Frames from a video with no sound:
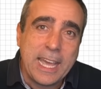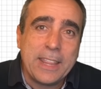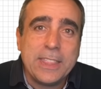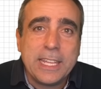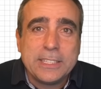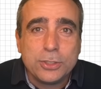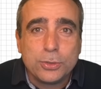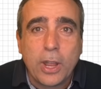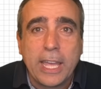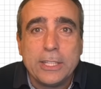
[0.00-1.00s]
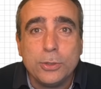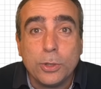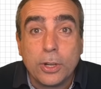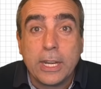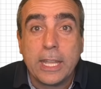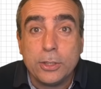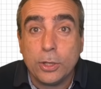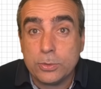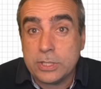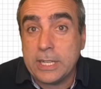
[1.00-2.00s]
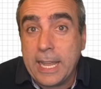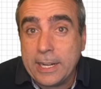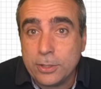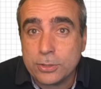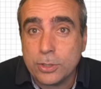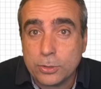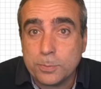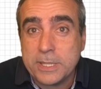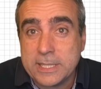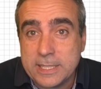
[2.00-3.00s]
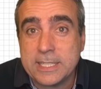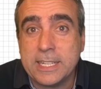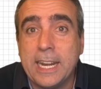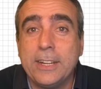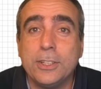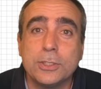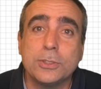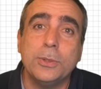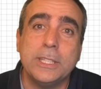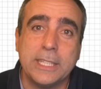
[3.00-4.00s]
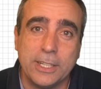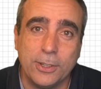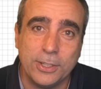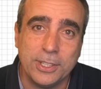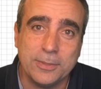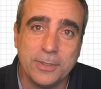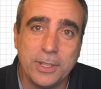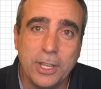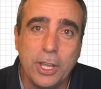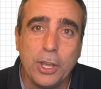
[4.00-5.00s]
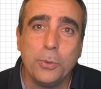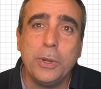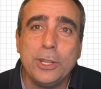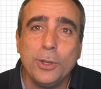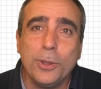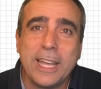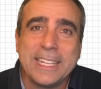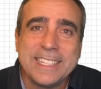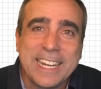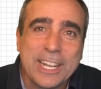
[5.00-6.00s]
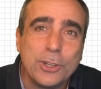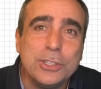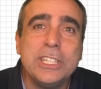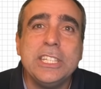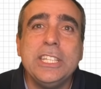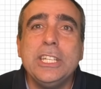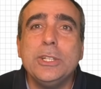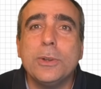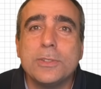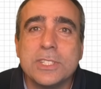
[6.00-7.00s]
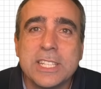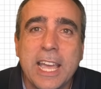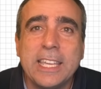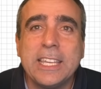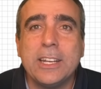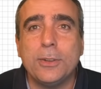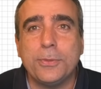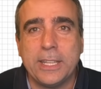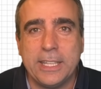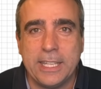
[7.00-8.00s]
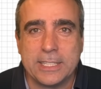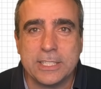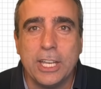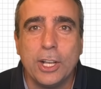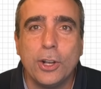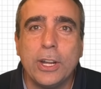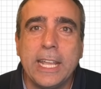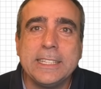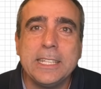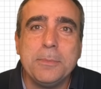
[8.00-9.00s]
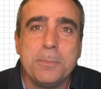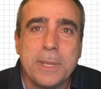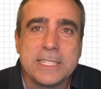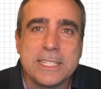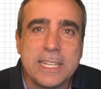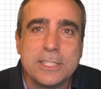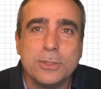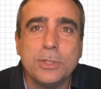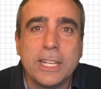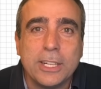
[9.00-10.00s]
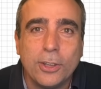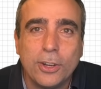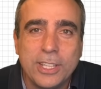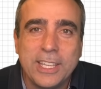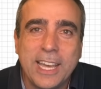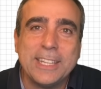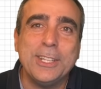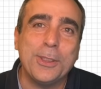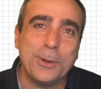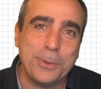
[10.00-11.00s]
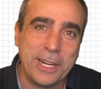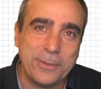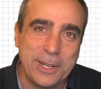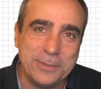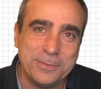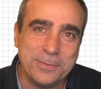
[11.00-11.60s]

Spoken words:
and then trying to connect those scenarios, those business scenarios, to the technology. We'll do that in a continuous cycle of ideas, connecting business to technology and the other way around.